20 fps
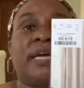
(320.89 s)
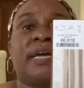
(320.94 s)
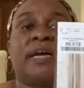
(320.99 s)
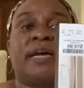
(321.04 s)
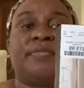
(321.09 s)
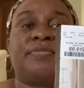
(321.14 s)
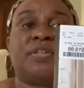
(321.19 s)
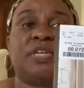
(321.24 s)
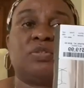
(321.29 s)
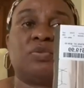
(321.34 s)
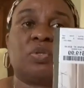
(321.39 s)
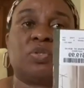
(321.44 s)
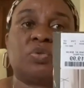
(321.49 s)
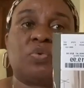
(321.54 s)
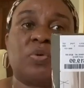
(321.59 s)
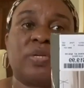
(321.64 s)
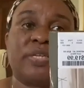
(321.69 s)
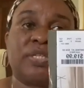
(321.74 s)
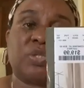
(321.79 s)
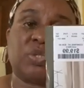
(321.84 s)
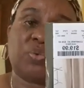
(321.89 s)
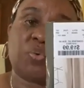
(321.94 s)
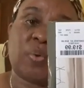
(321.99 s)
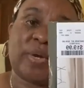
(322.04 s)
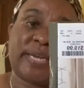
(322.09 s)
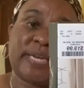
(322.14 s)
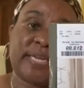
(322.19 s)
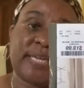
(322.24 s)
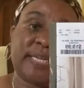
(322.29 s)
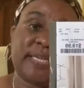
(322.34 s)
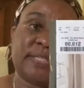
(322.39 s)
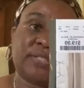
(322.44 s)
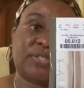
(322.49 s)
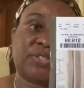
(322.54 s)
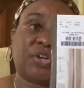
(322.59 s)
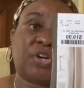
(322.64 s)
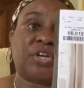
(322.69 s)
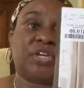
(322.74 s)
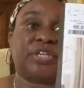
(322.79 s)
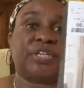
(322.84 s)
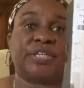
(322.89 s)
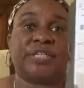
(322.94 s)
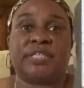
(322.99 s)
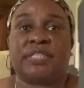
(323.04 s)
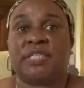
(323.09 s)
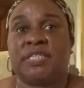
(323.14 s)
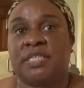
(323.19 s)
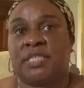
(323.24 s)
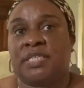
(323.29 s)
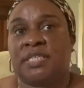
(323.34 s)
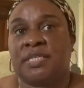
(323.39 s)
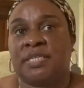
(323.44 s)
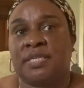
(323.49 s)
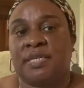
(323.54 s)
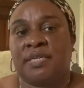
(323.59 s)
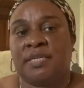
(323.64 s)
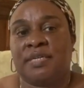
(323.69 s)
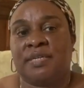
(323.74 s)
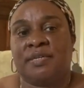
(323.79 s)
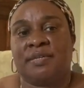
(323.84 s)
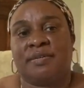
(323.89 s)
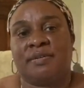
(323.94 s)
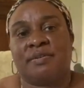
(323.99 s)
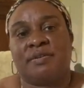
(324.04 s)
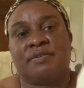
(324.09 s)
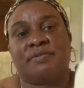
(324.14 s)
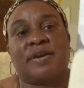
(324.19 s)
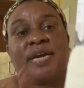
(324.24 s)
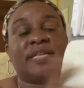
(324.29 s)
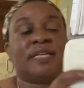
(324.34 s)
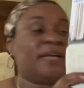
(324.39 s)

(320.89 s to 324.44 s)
and this was only $20, right?